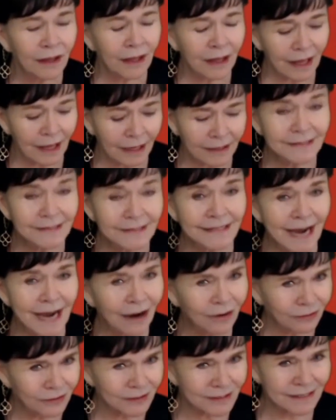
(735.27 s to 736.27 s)
And
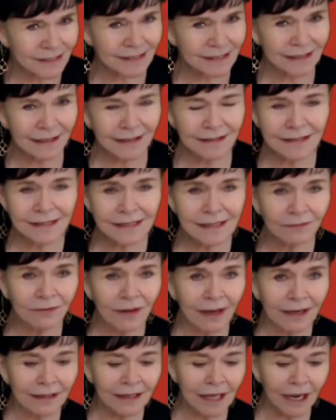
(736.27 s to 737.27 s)
doubts and stuff
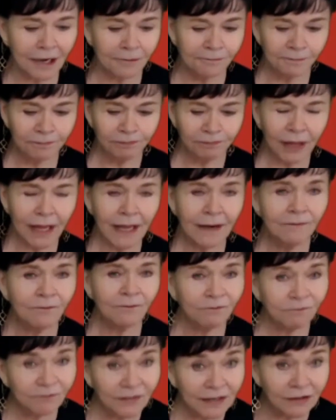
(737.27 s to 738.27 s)
like that and
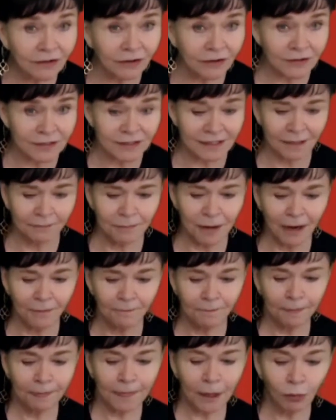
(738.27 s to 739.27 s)
fears
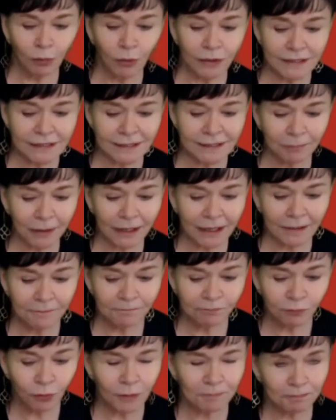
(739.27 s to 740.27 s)
about what somebody,
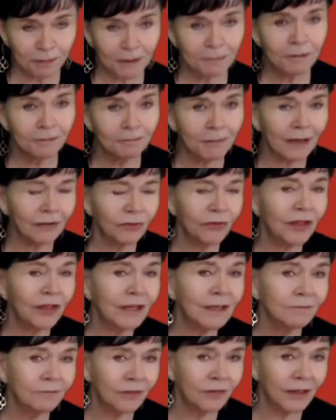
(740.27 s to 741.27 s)
what people might
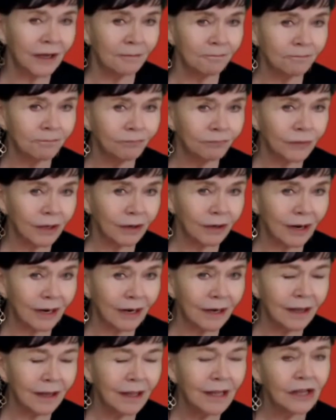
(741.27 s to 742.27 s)
think of them. All
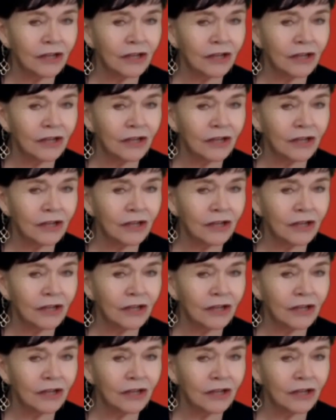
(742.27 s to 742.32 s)
right.